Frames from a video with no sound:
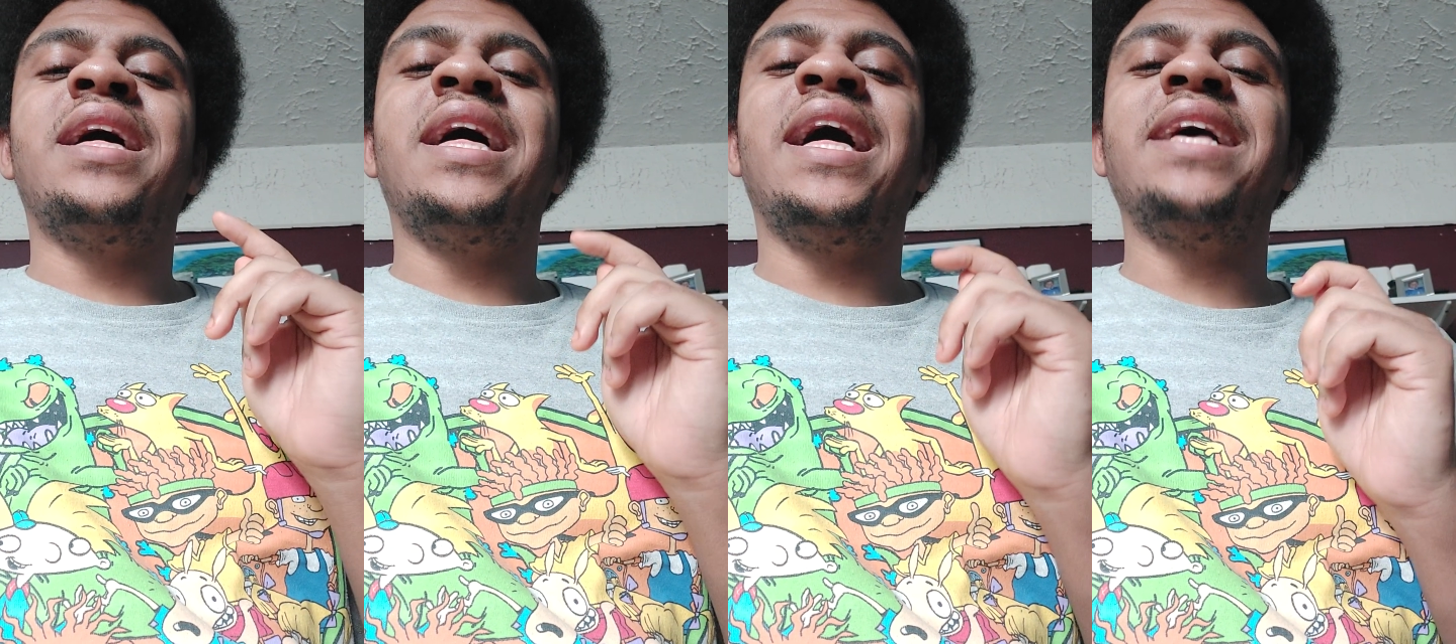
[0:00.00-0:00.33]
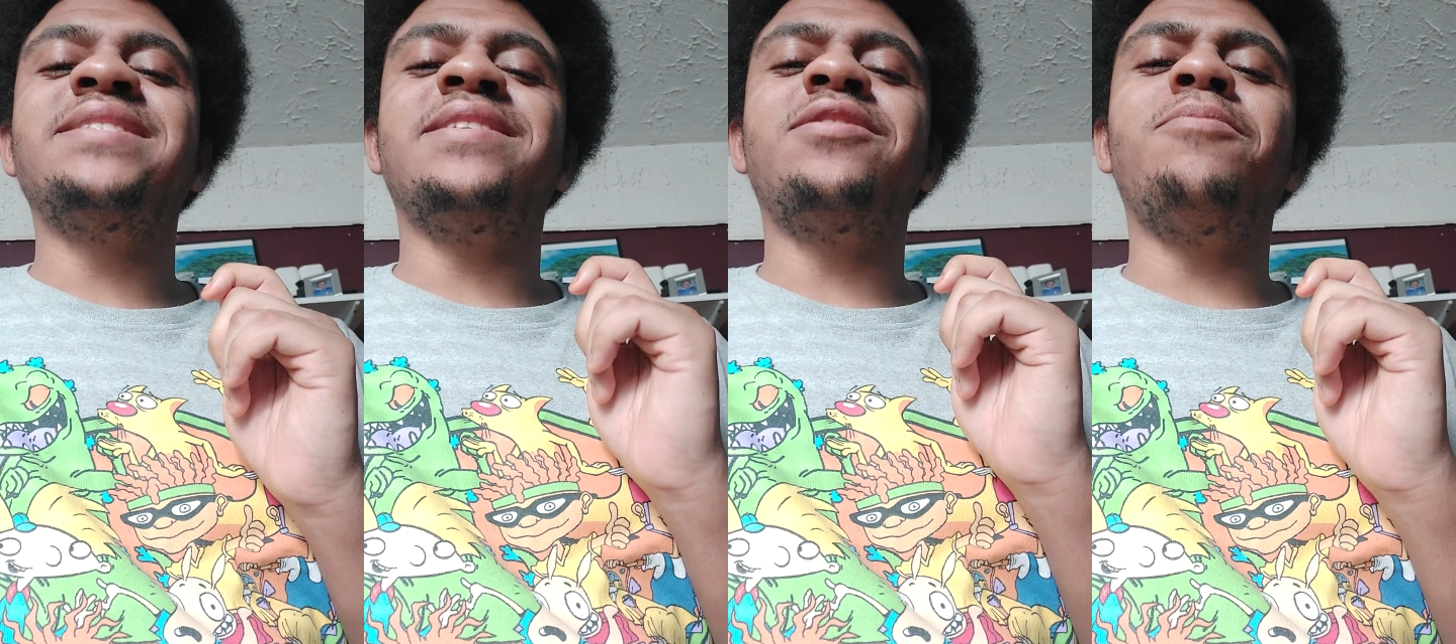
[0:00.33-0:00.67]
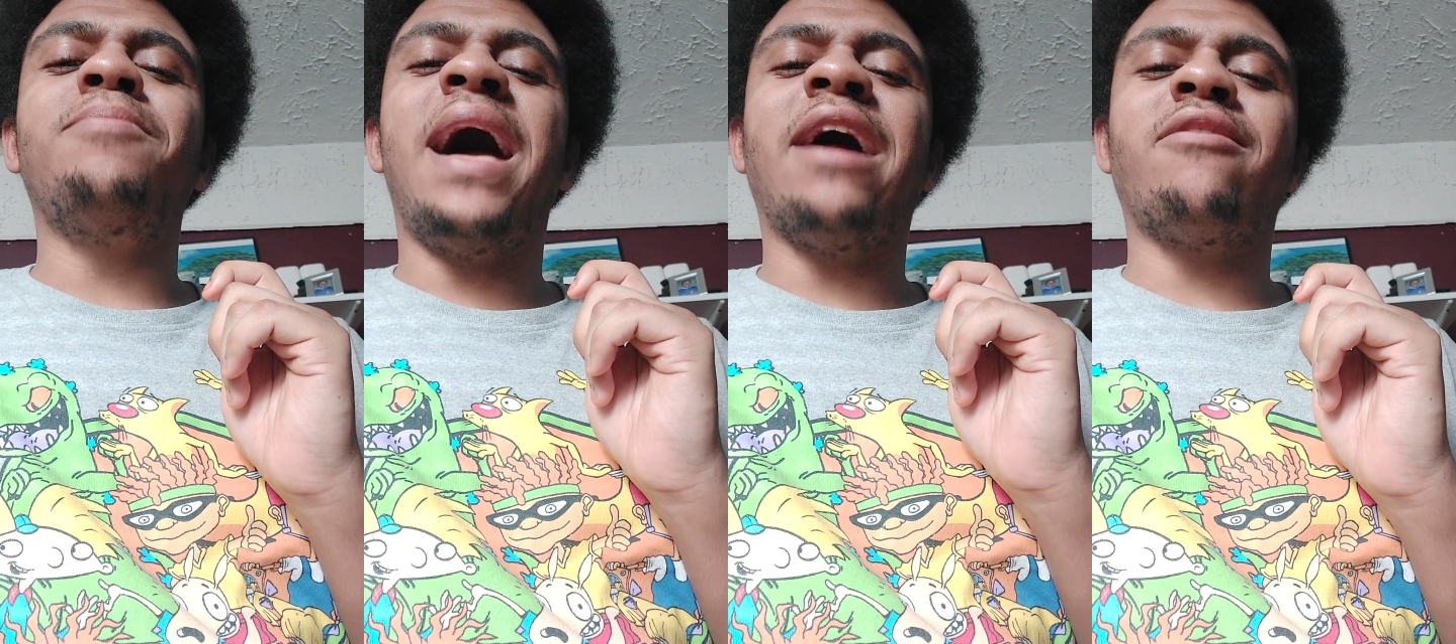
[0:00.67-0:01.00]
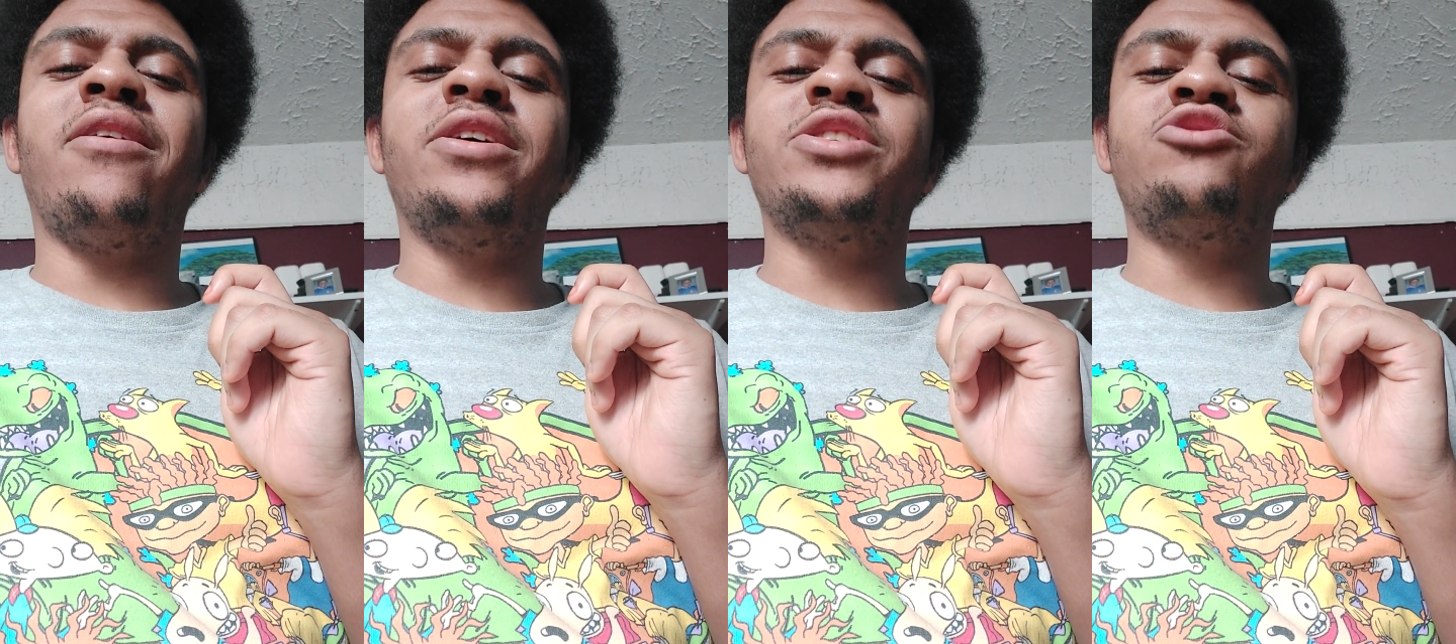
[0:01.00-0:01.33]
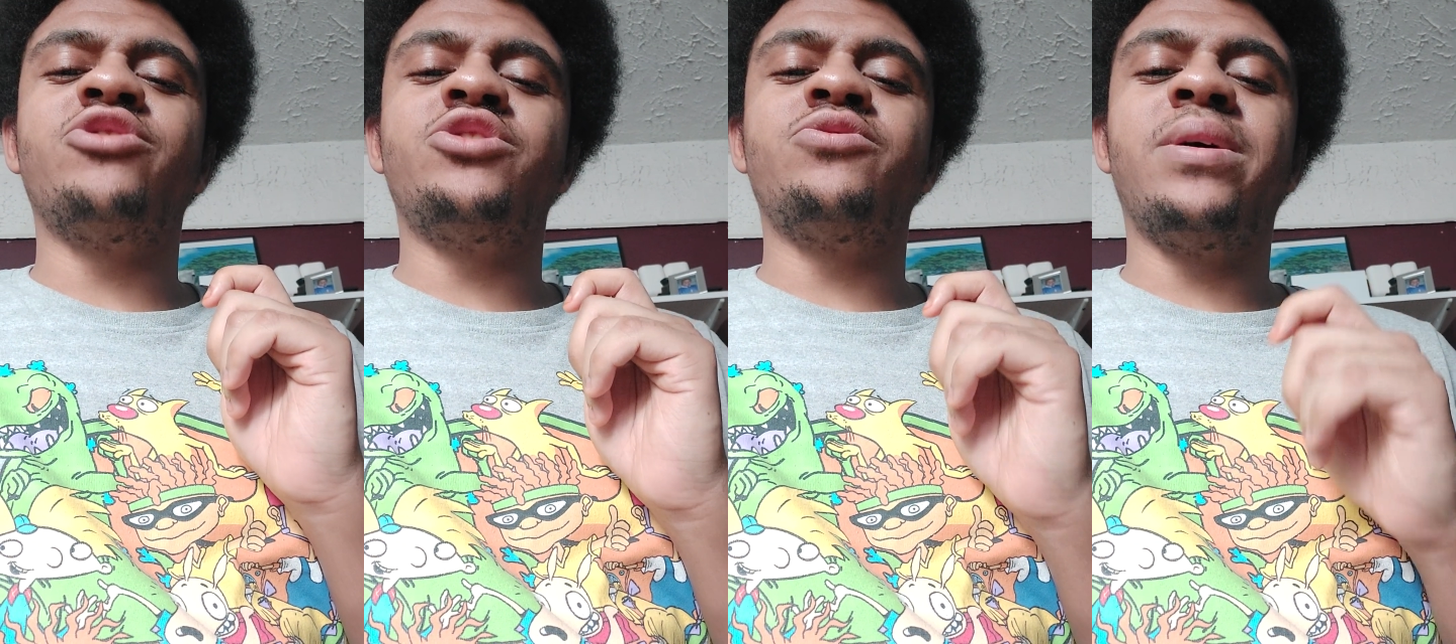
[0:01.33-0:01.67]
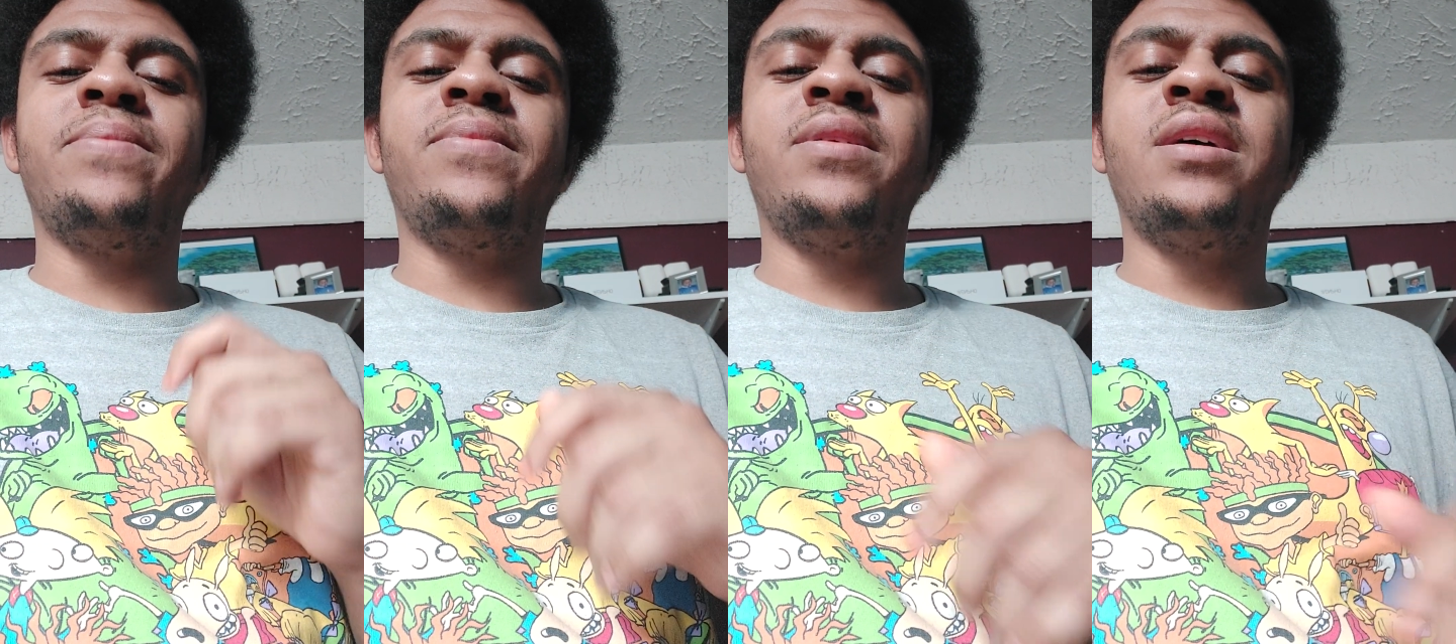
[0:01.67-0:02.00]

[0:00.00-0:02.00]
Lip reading: has a little background history to it.